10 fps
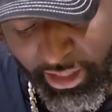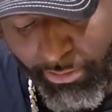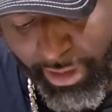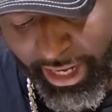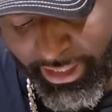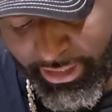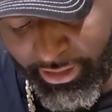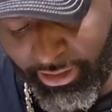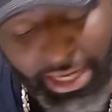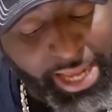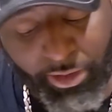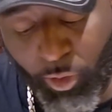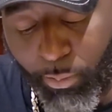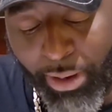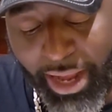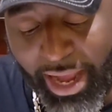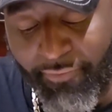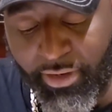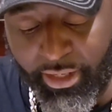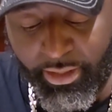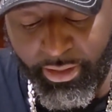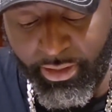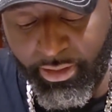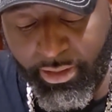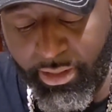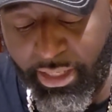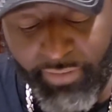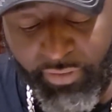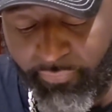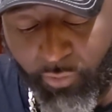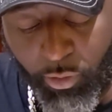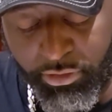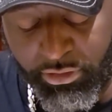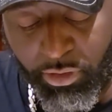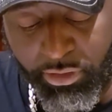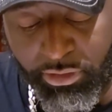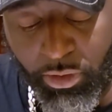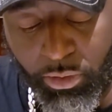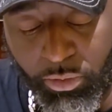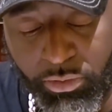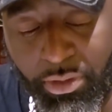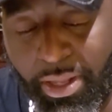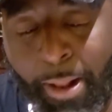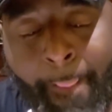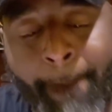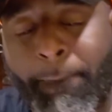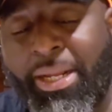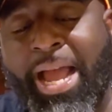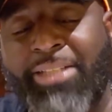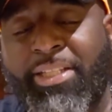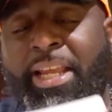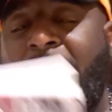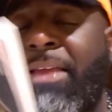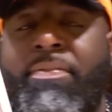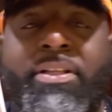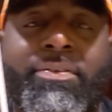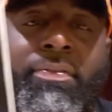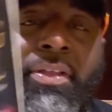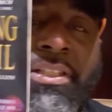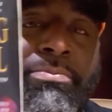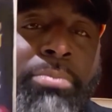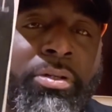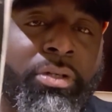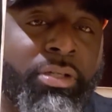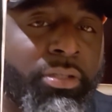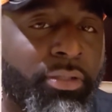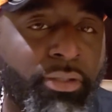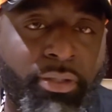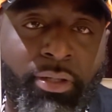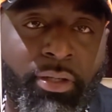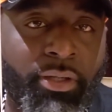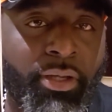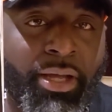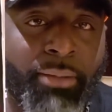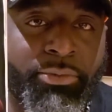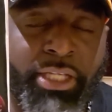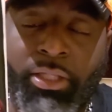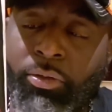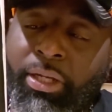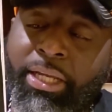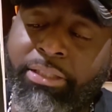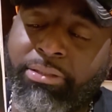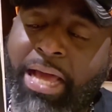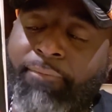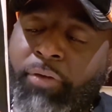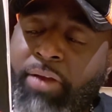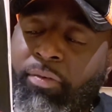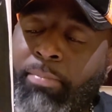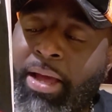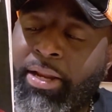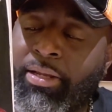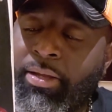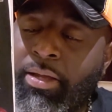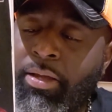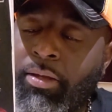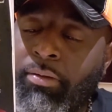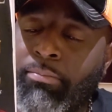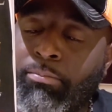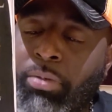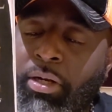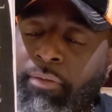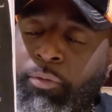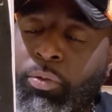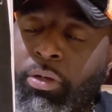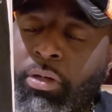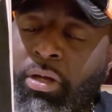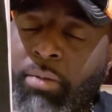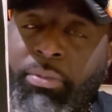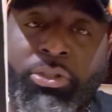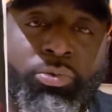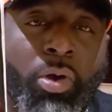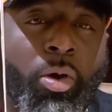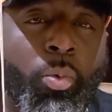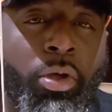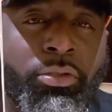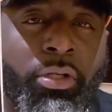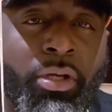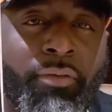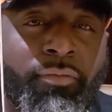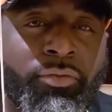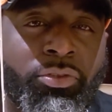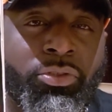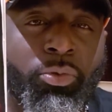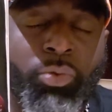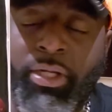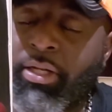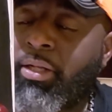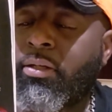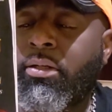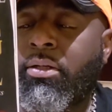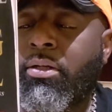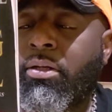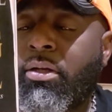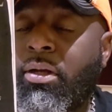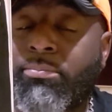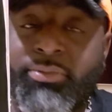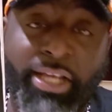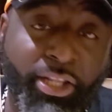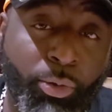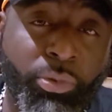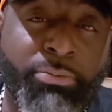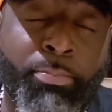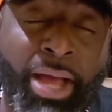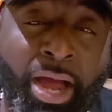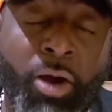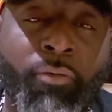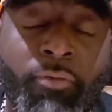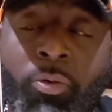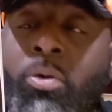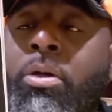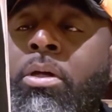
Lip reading: that a man should not know poverty if he focuses on his goals. But guys, again, this book, I'm telling you, it's not for everybody. But if you can be strong-willed enough to read it, I'm telling you, it's powerful.